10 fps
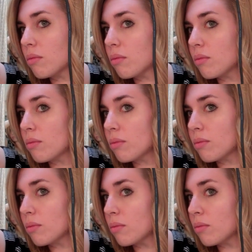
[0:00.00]

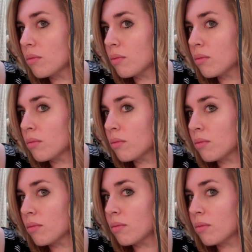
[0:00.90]

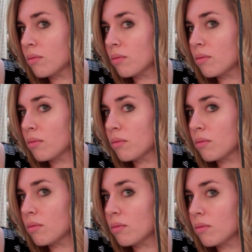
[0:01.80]

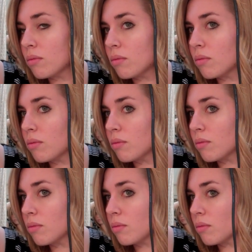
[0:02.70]

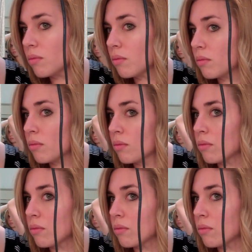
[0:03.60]
(silence)